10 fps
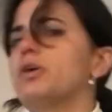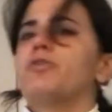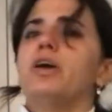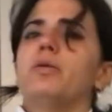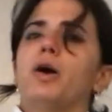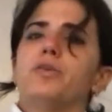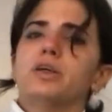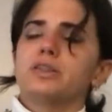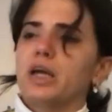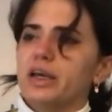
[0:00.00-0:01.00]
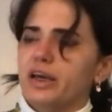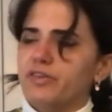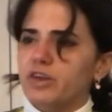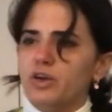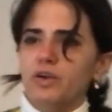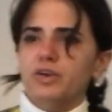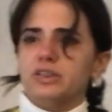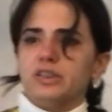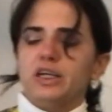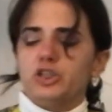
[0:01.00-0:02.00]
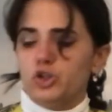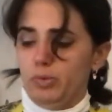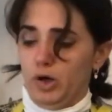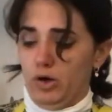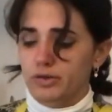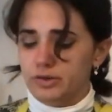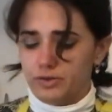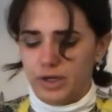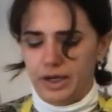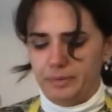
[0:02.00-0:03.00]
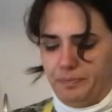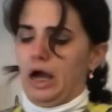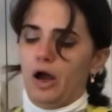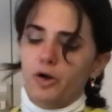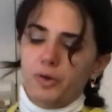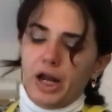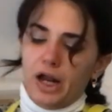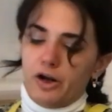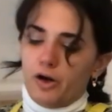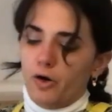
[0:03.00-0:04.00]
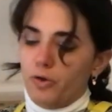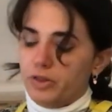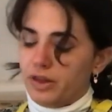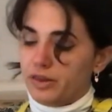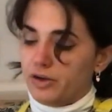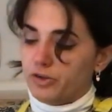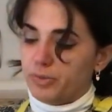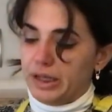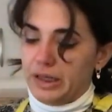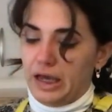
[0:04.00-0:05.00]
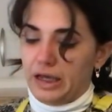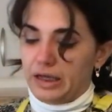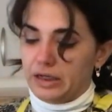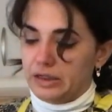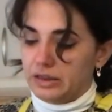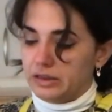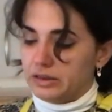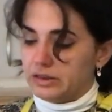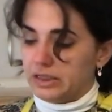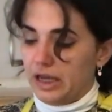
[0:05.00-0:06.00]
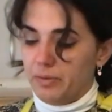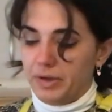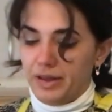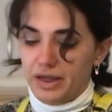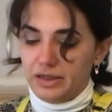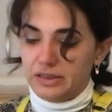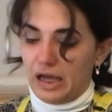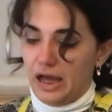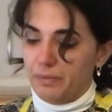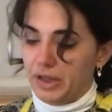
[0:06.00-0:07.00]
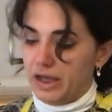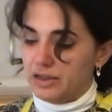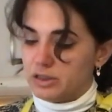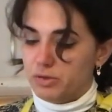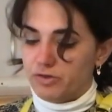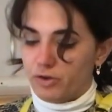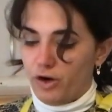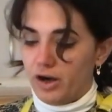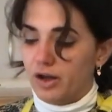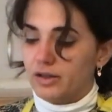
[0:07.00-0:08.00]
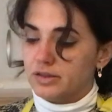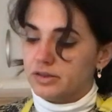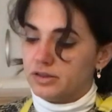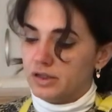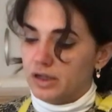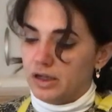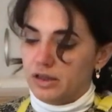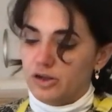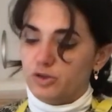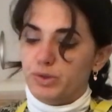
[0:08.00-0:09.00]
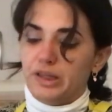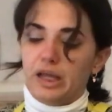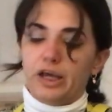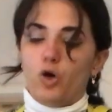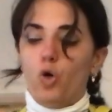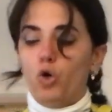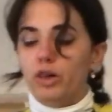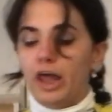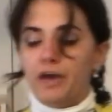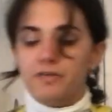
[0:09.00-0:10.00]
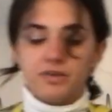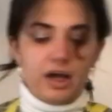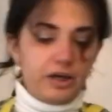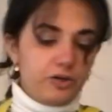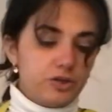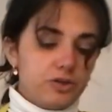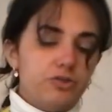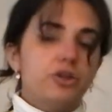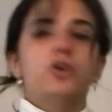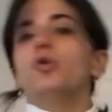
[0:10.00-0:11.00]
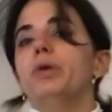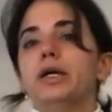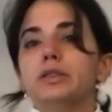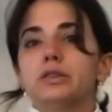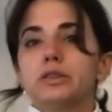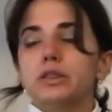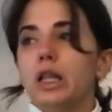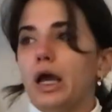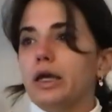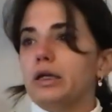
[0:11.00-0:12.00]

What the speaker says: friend about this. Like, if the universe is like super old, right? How do we not know that there's been like 10 million timelines before us? There's been like whole life cycles of humans like